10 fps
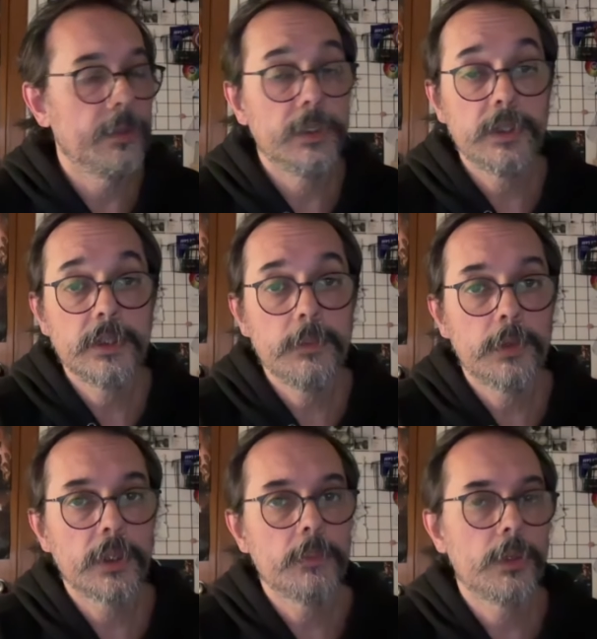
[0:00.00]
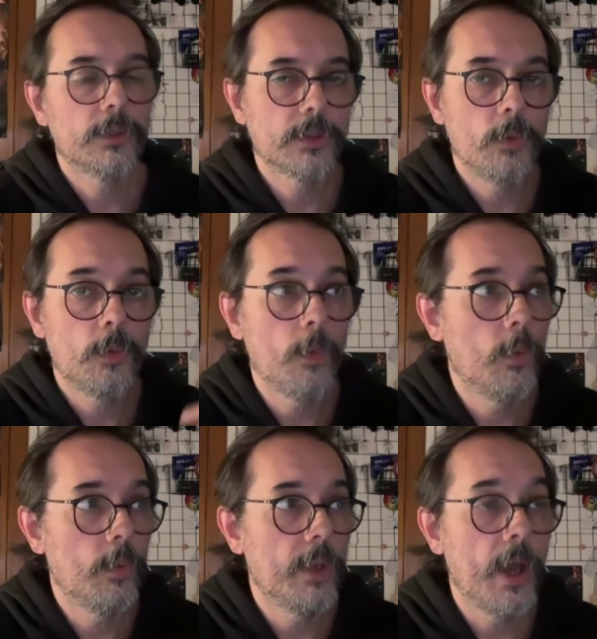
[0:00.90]
This is important because
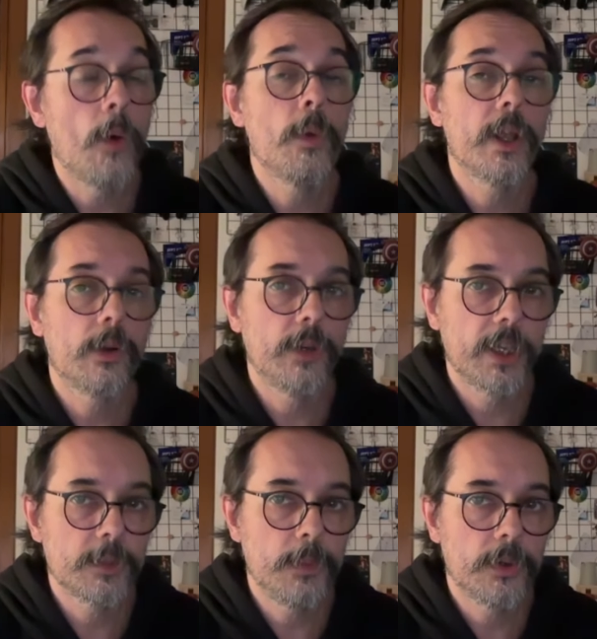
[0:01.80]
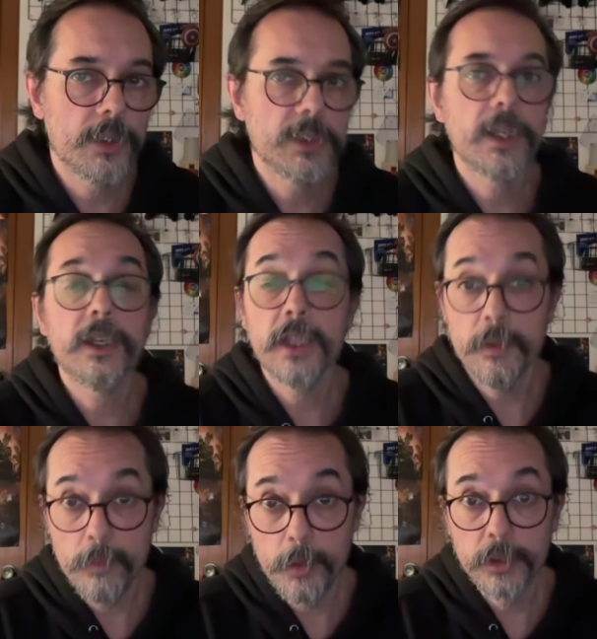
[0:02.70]
now we are going to export this and
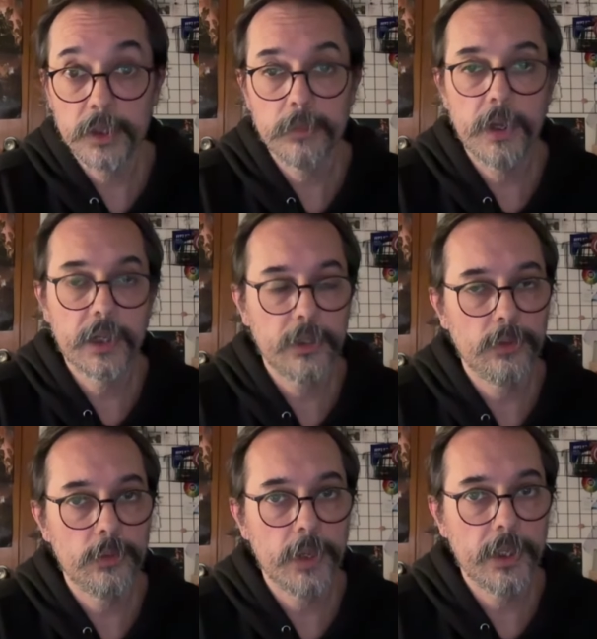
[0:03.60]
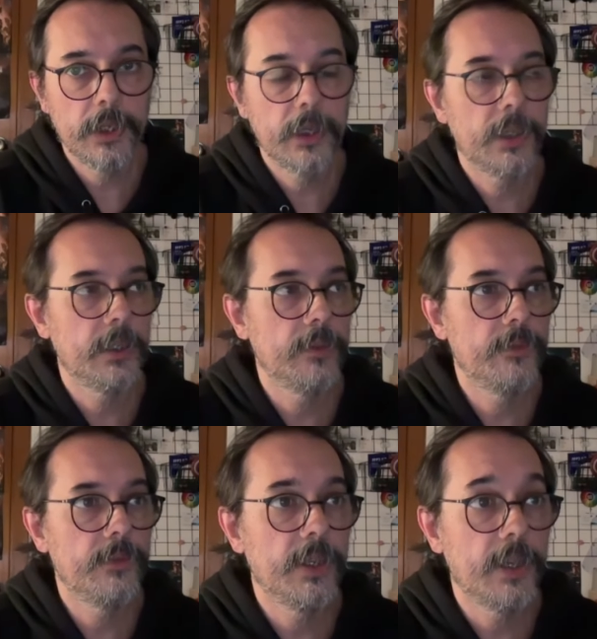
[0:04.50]
import it back into Maya, and
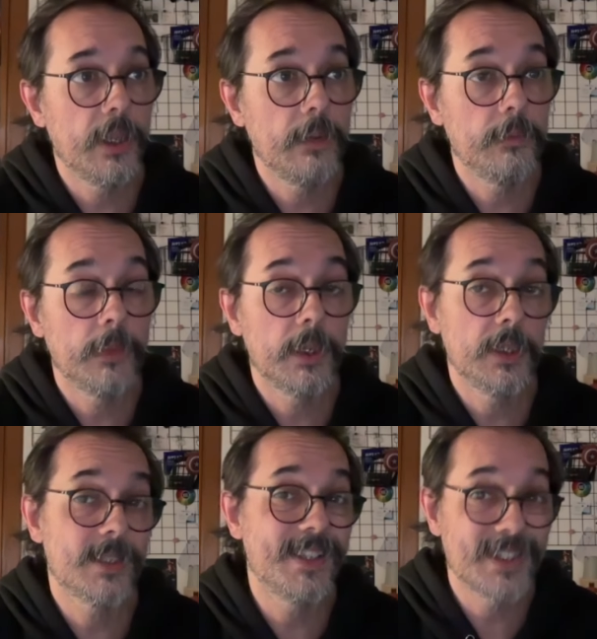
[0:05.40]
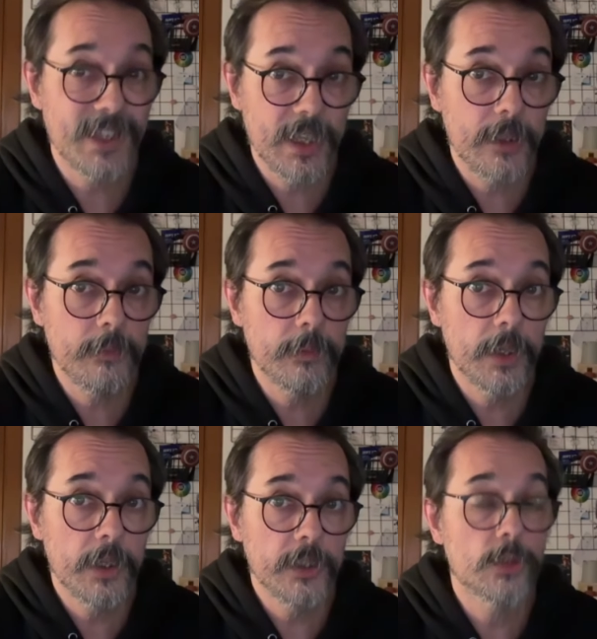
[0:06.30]
if name is the same,
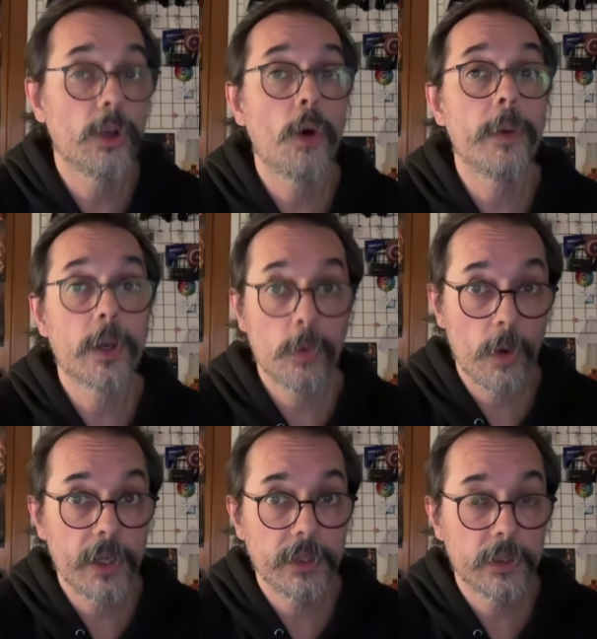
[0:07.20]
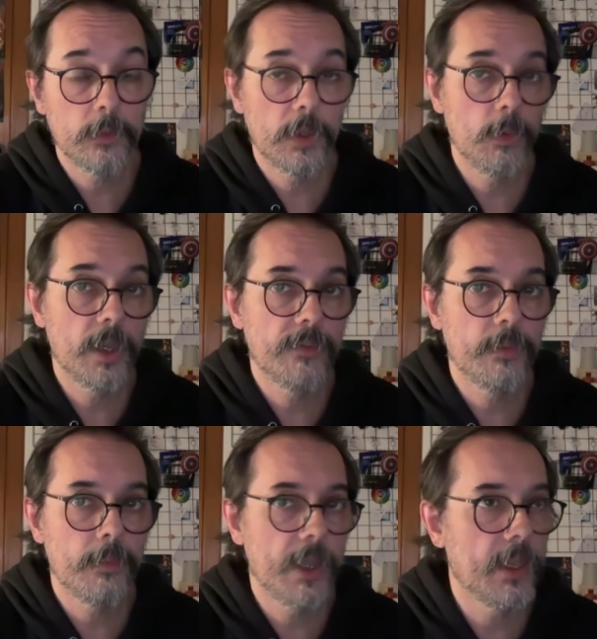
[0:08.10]
it's going to overwrite what we have
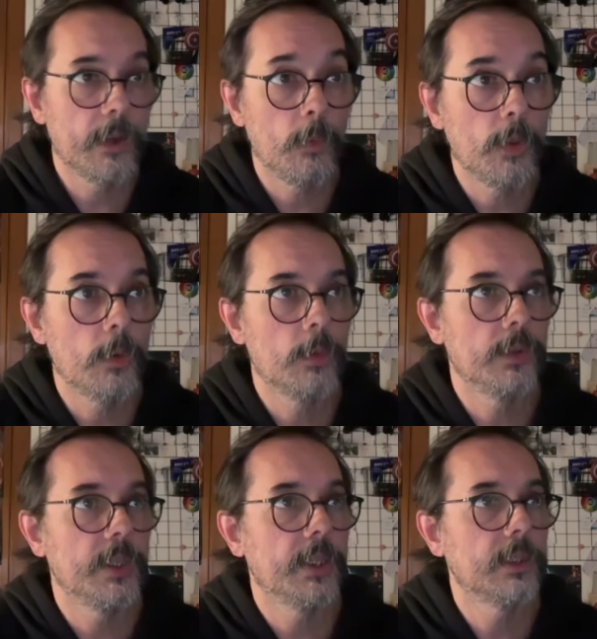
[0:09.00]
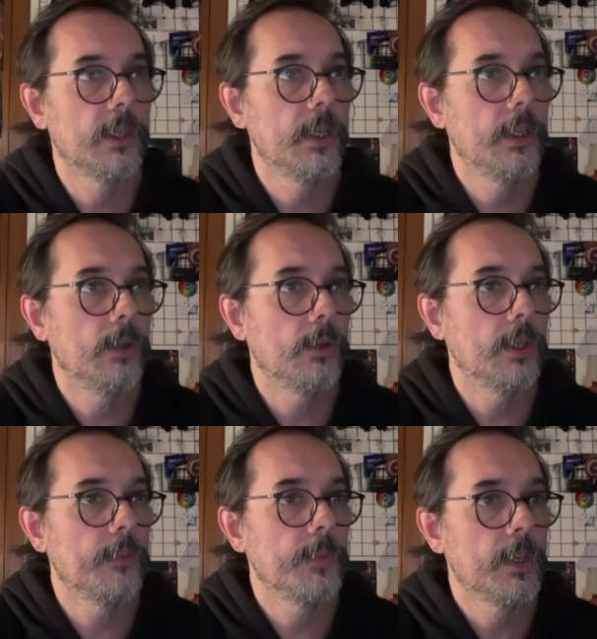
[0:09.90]
in Maya, and we don't want that.
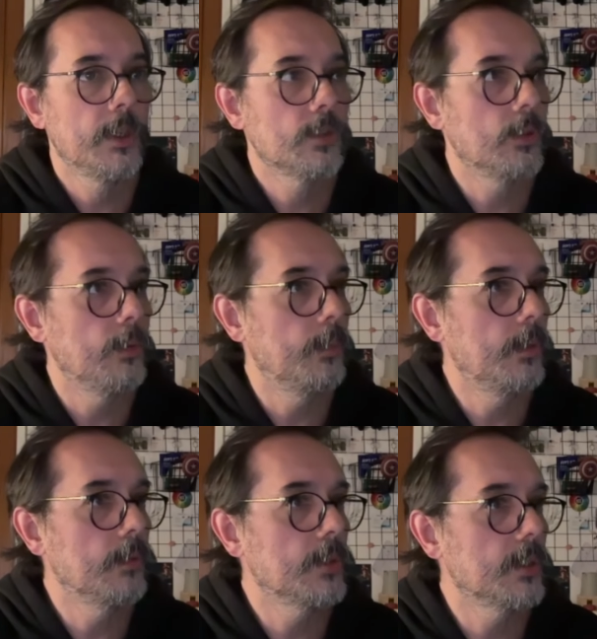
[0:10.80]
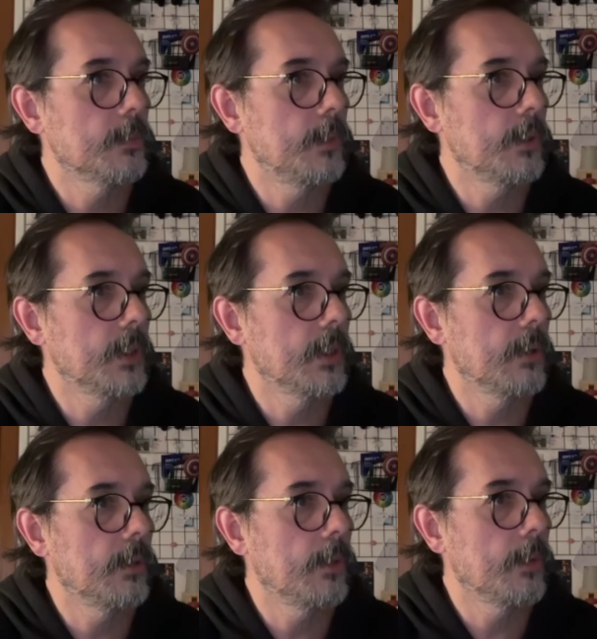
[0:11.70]
Okay, so pose, export, and I'm
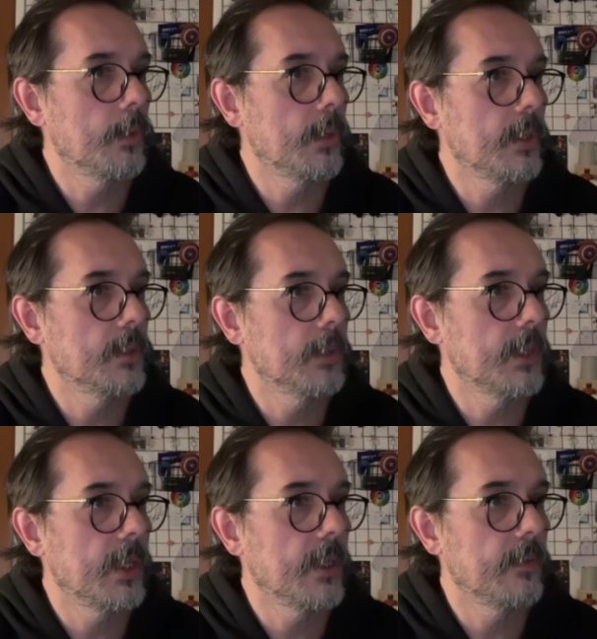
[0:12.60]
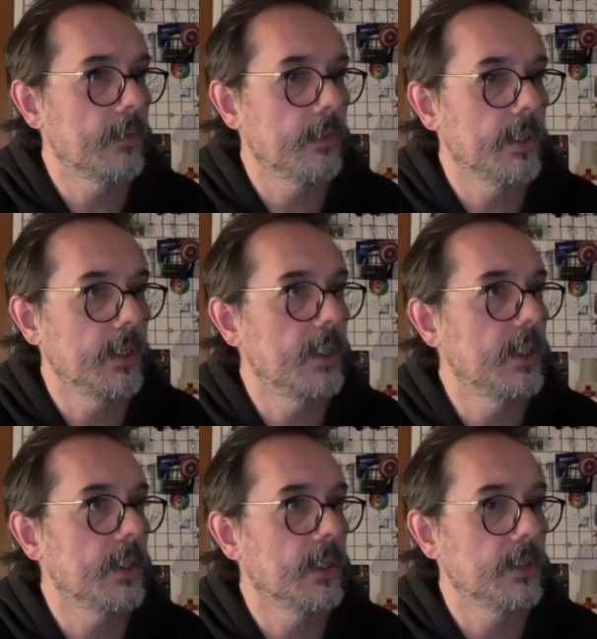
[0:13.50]
going to overwrite this one I have already
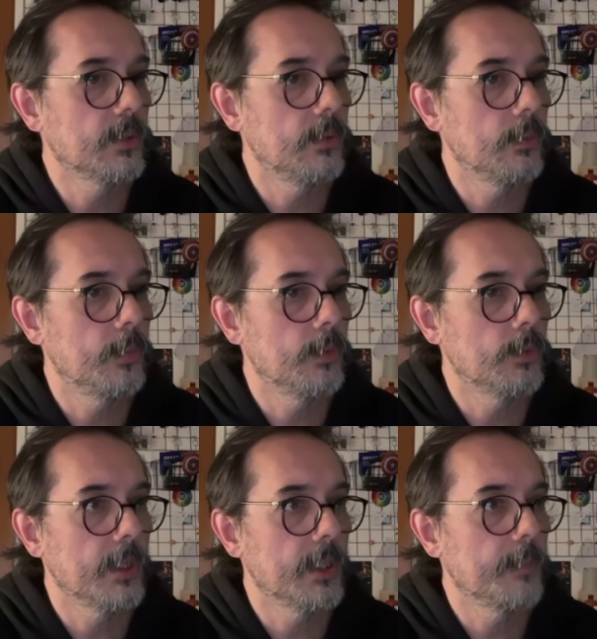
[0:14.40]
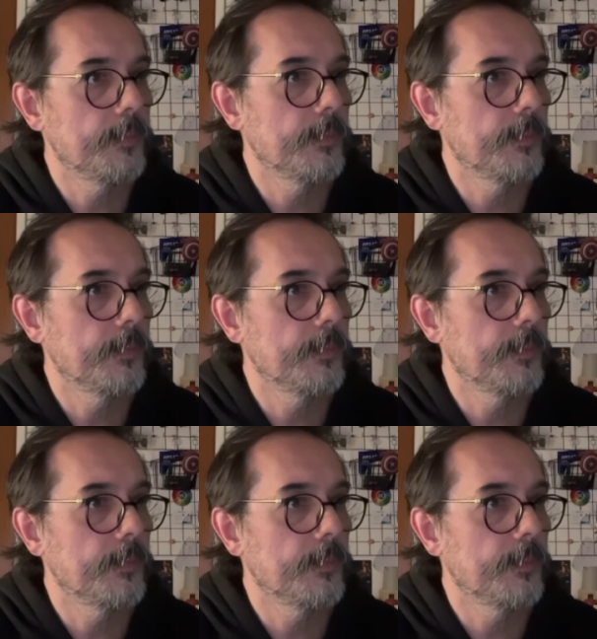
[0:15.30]
here that is called pose 1.